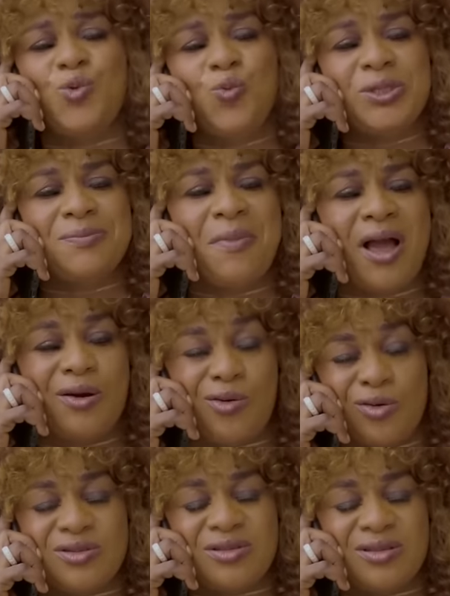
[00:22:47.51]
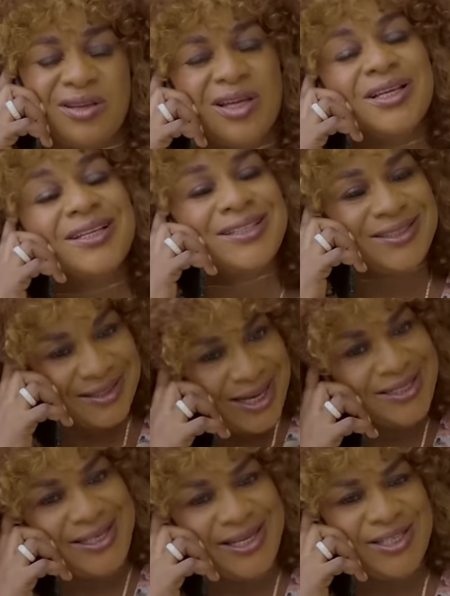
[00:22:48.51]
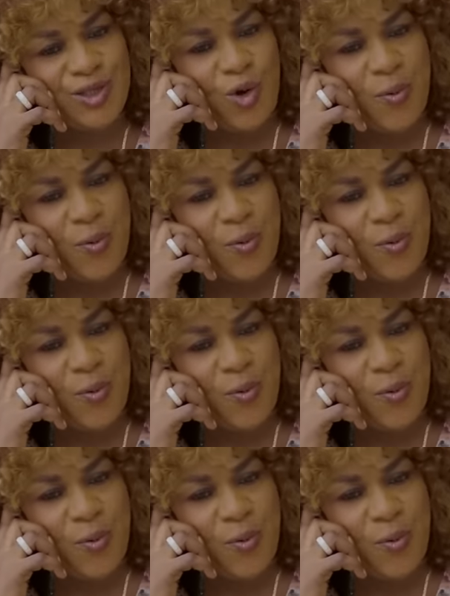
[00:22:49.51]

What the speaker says: you with my rods, that day is